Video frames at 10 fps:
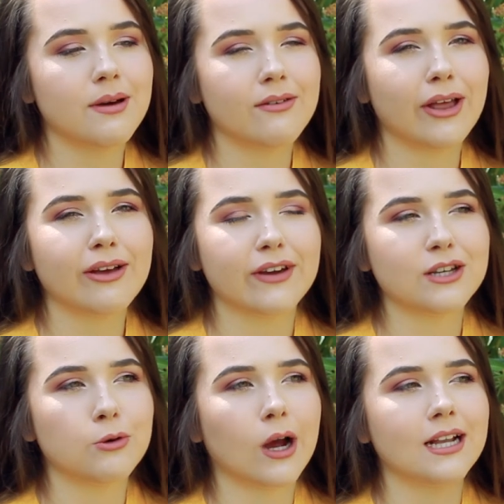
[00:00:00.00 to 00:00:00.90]
but I feel like
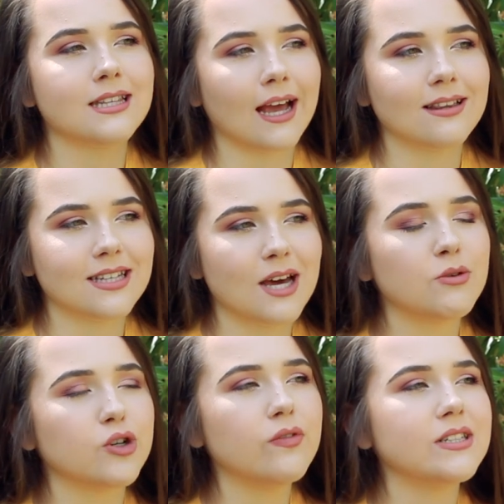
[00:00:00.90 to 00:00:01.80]
Vengeful kind of tainted it,
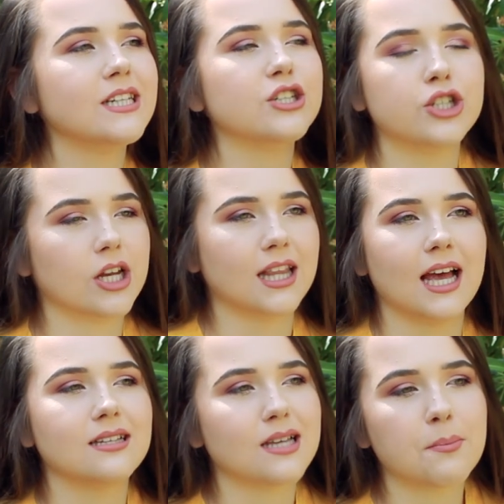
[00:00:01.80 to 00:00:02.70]
which obviously it shouldn't,
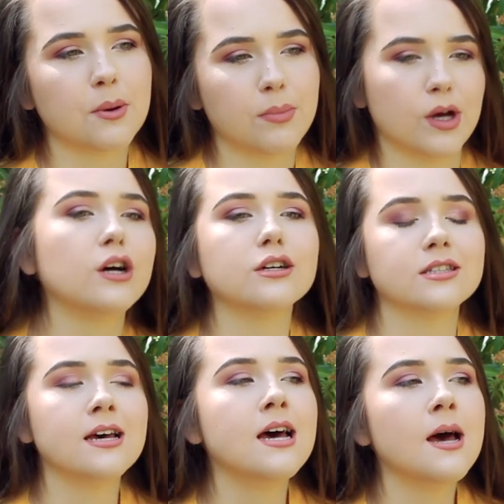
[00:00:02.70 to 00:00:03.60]
they're separate books,